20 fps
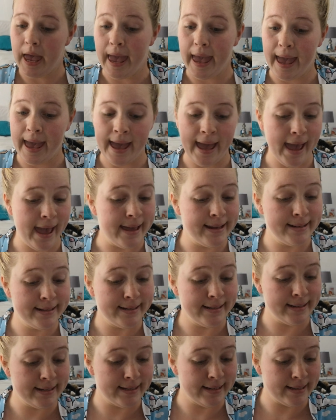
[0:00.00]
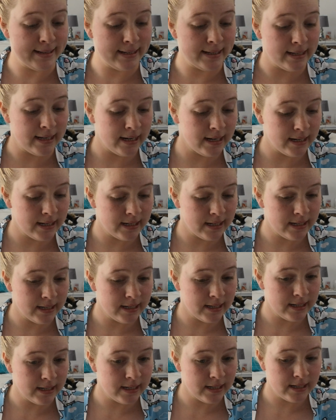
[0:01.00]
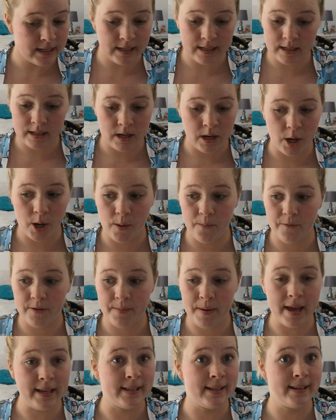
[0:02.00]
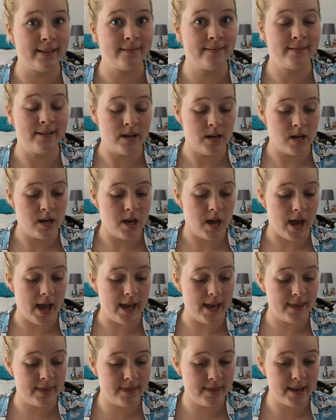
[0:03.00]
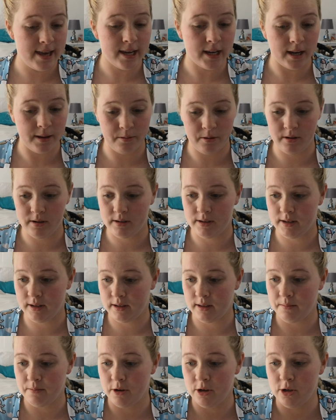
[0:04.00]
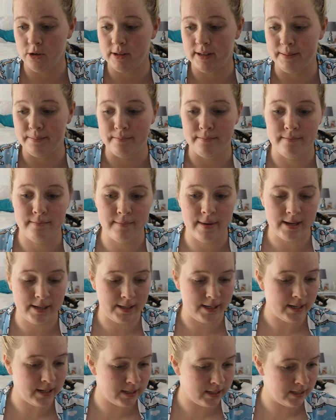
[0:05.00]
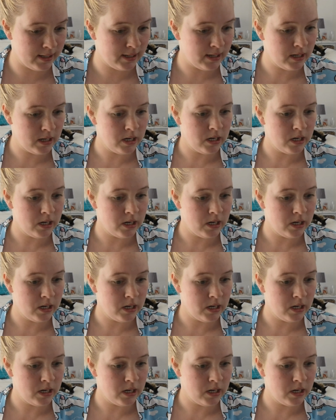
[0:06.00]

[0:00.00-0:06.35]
And hope for the best. I think I'm going to stick them on using mastics.